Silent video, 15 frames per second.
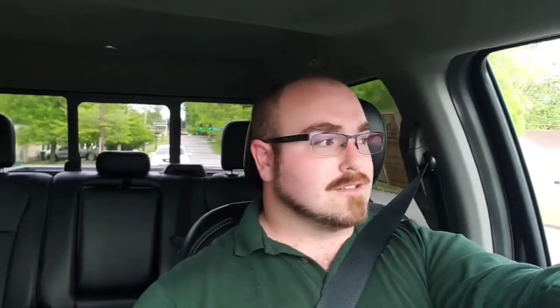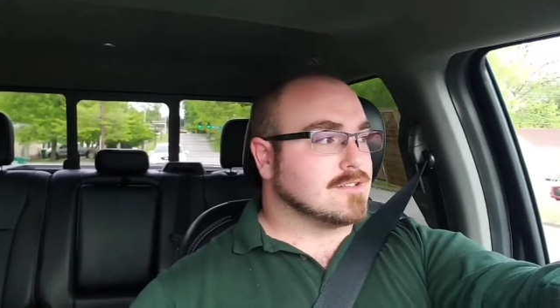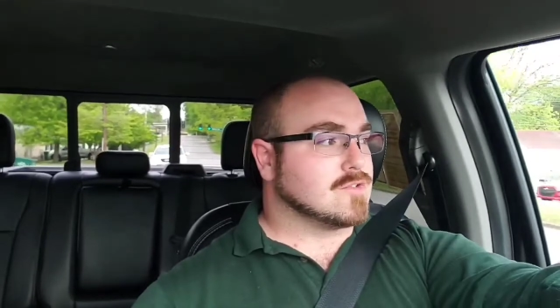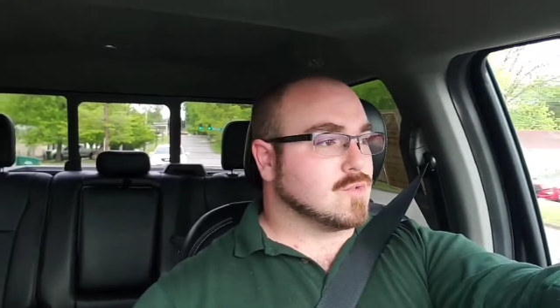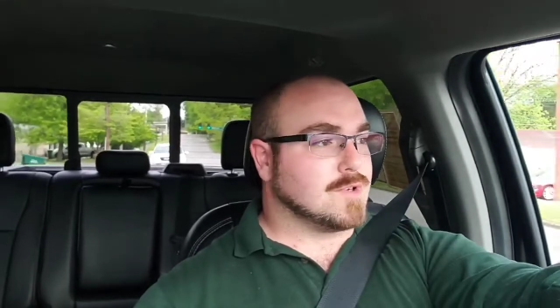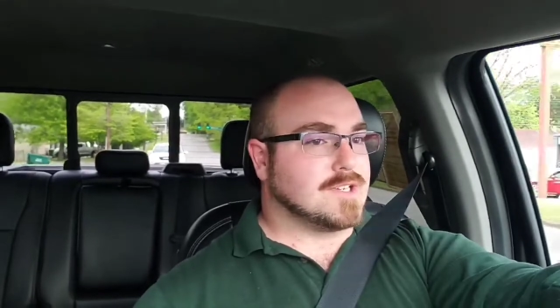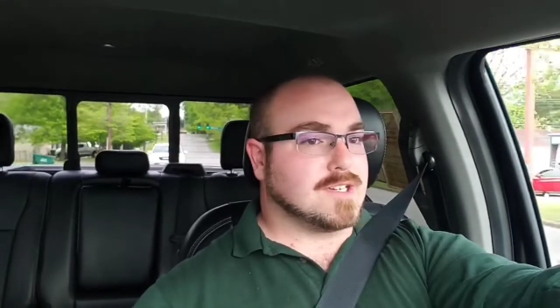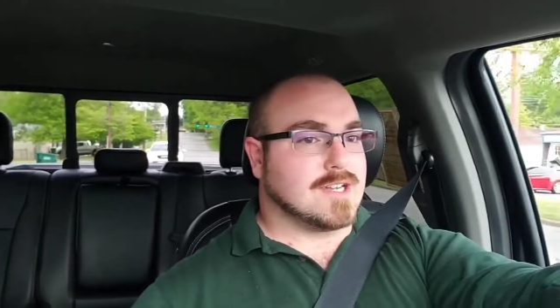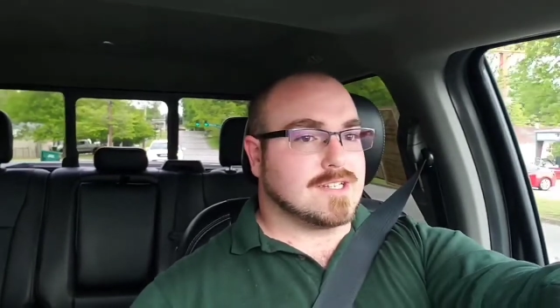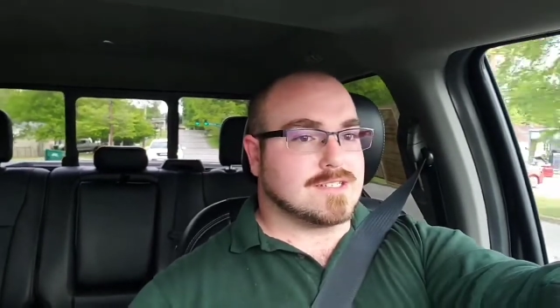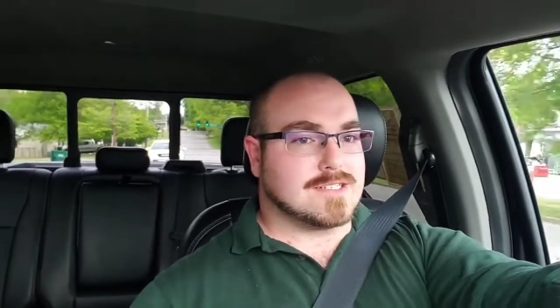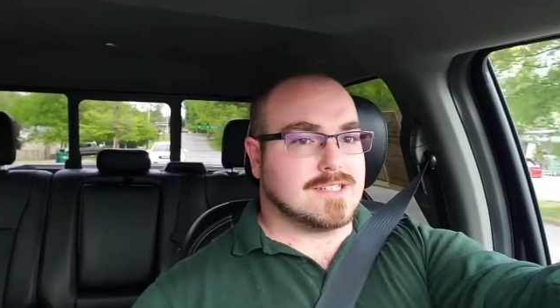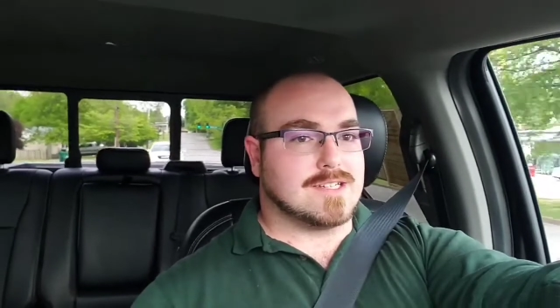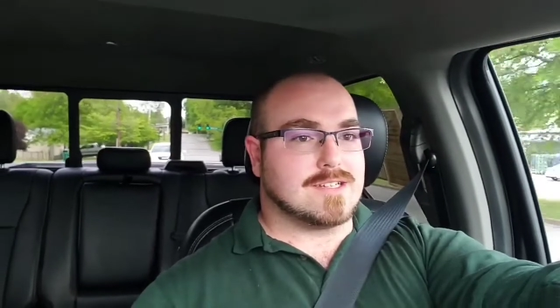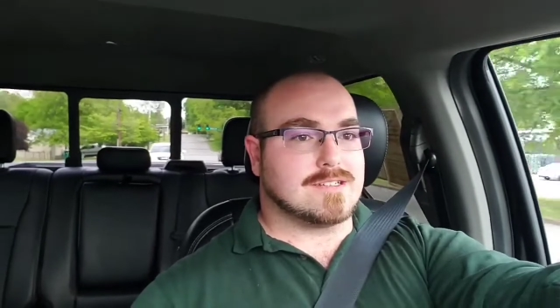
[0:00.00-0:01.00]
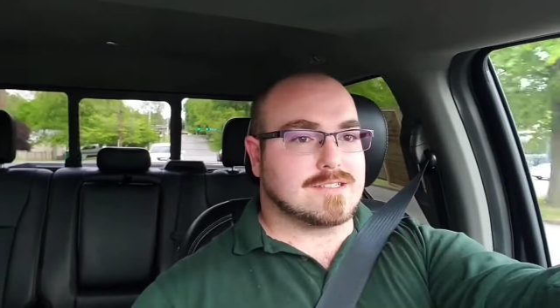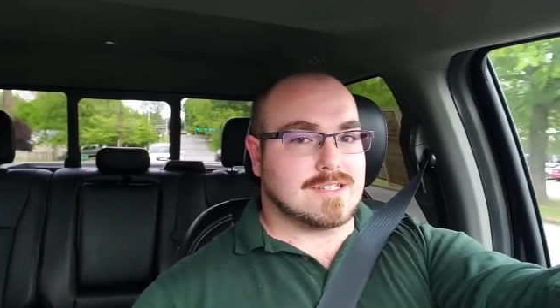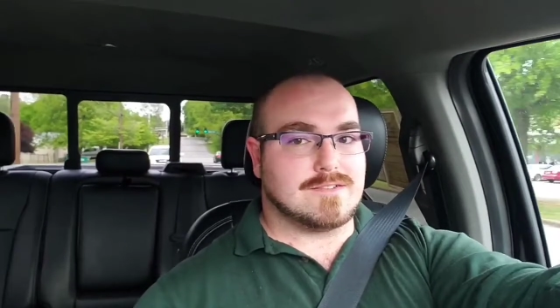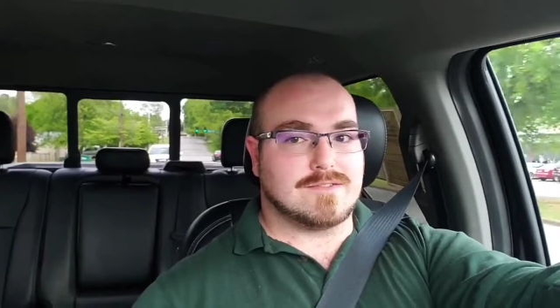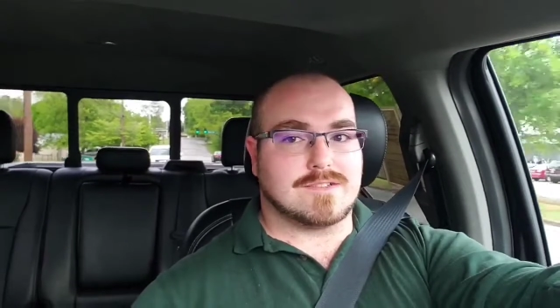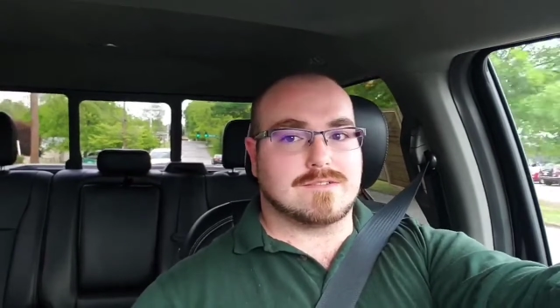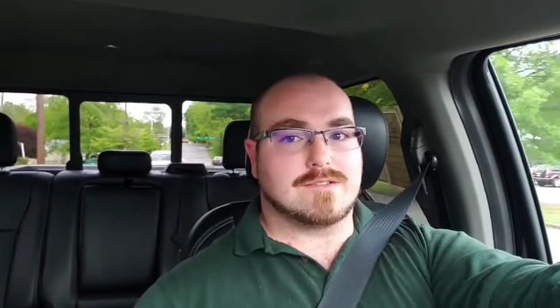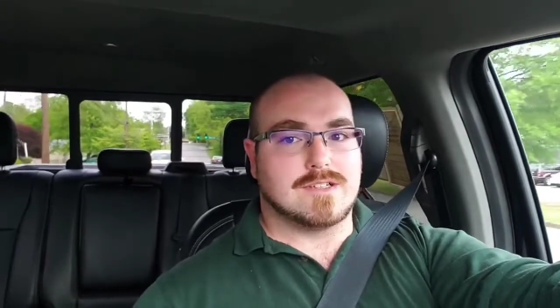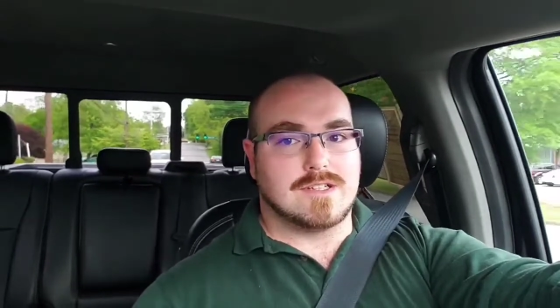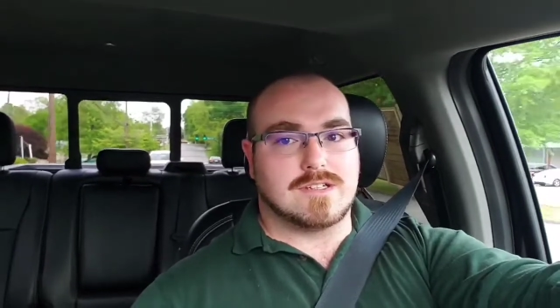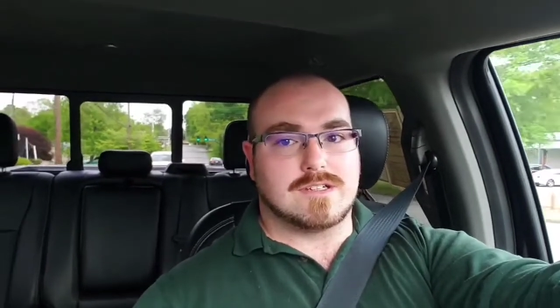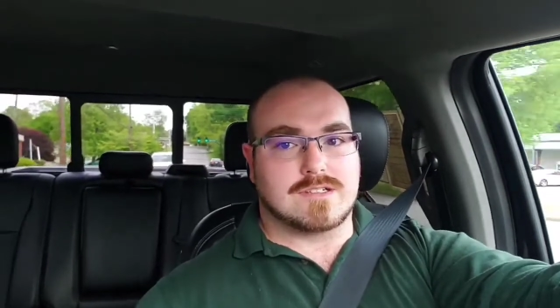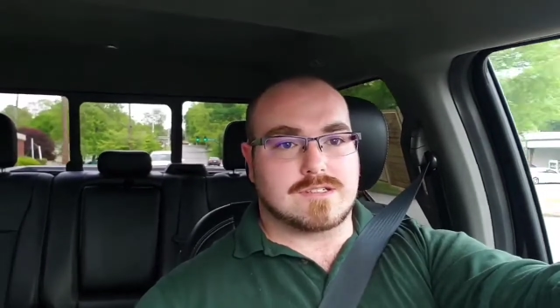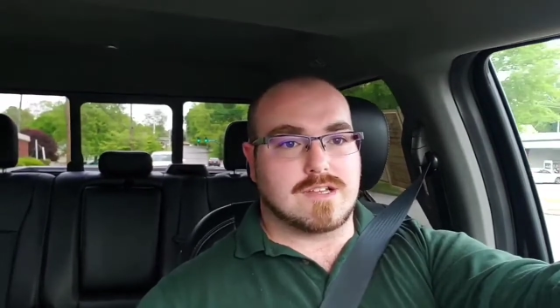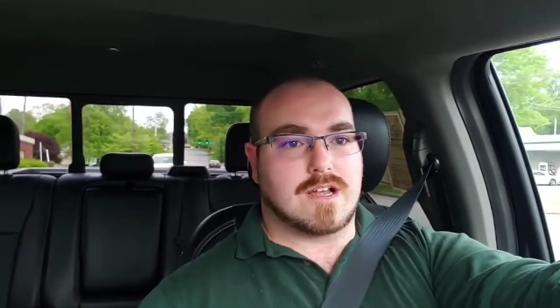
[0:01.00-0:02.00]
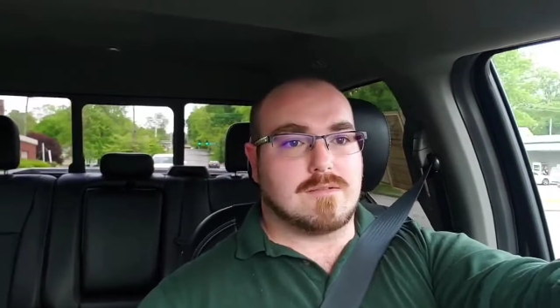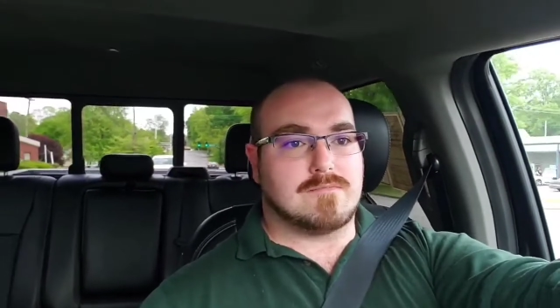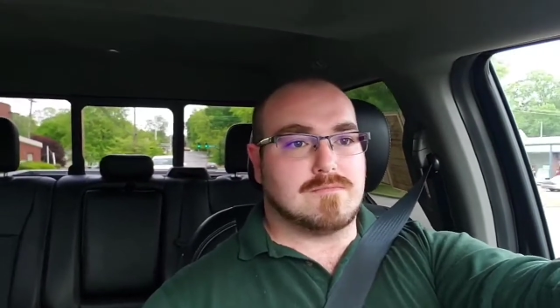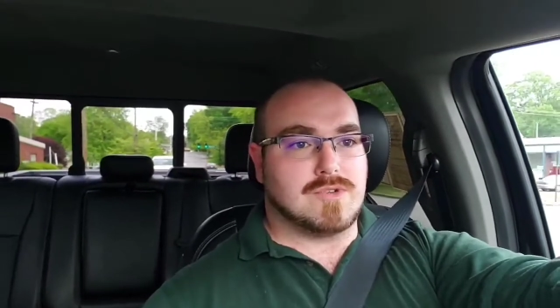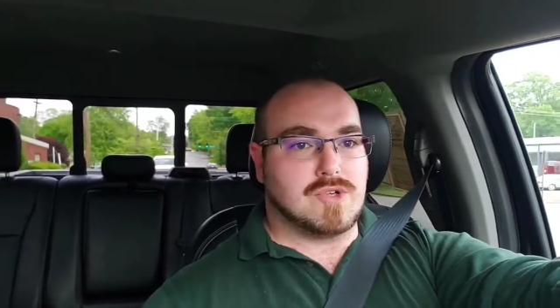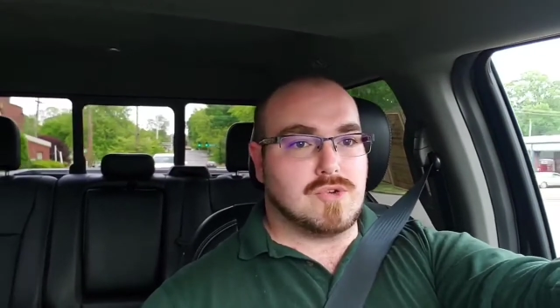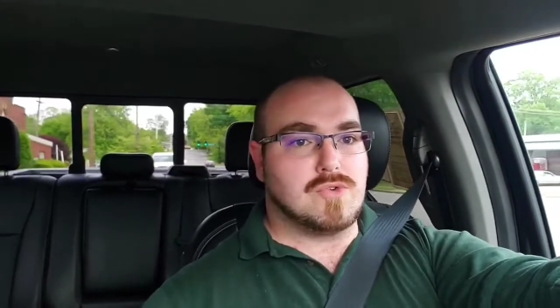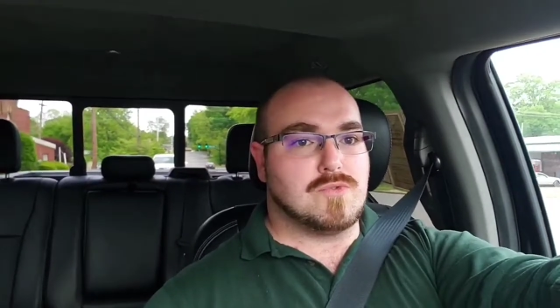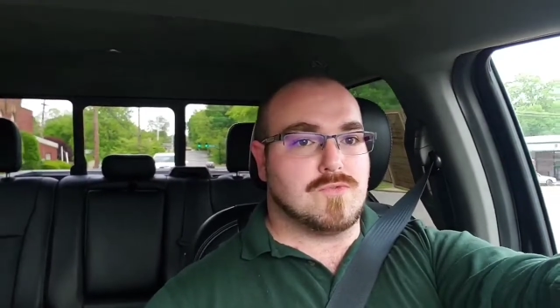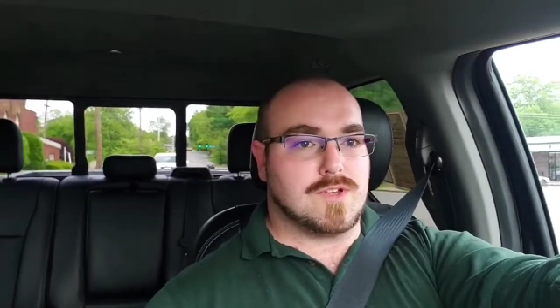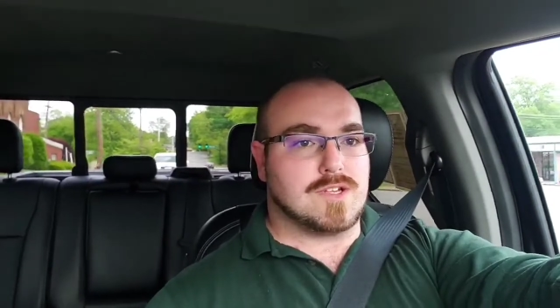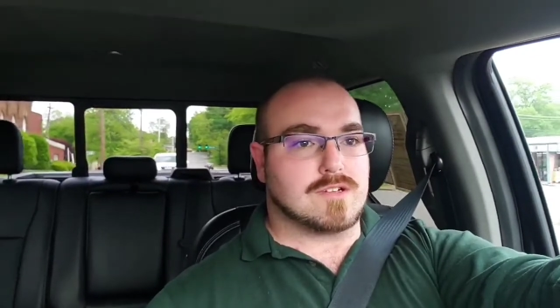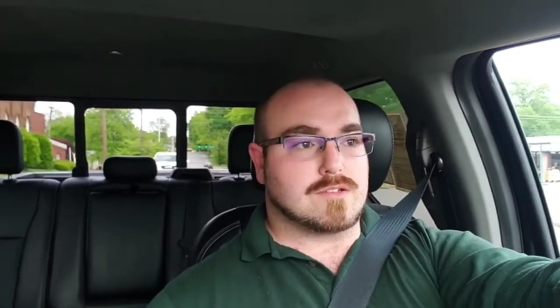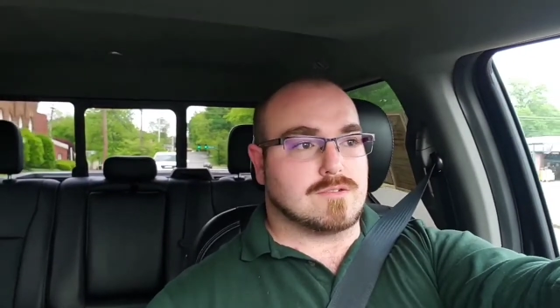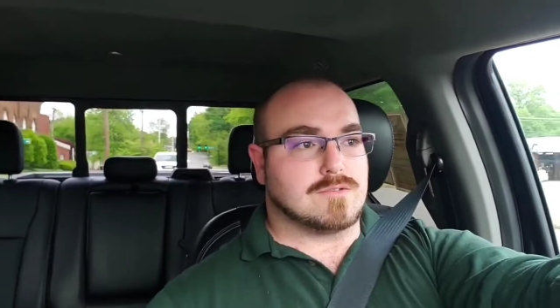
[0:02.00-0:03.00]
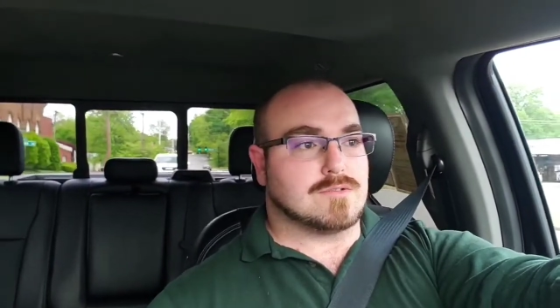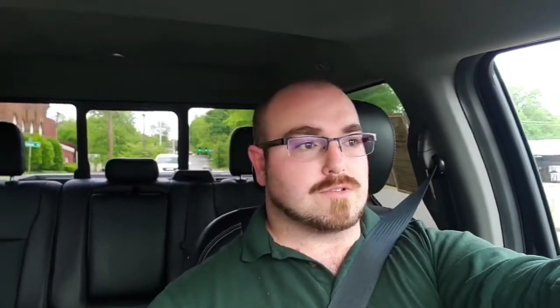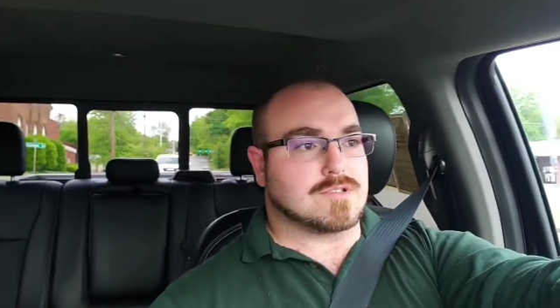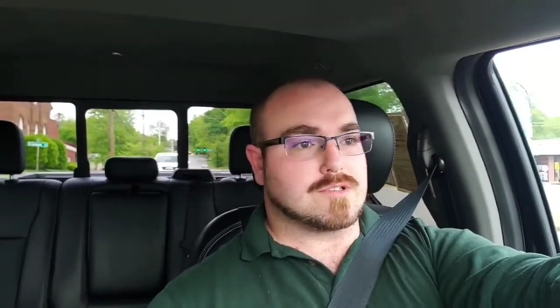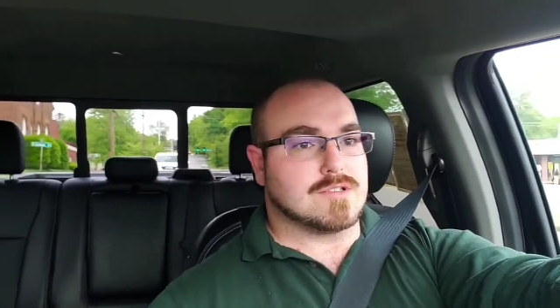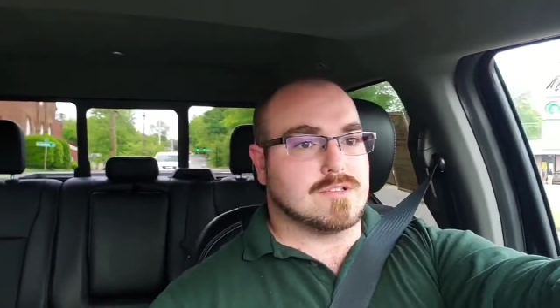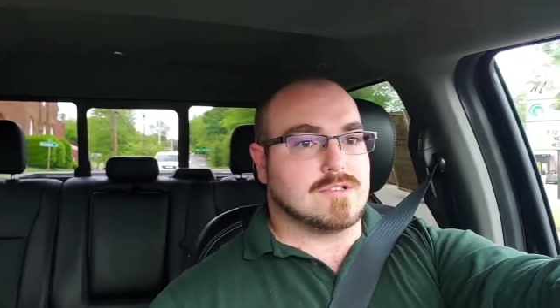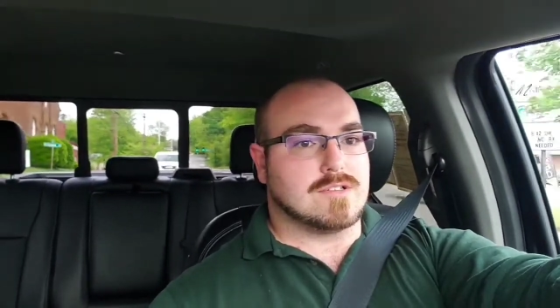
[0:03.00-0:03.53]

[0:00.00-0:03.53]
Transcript: 2019s, even some new vehicles,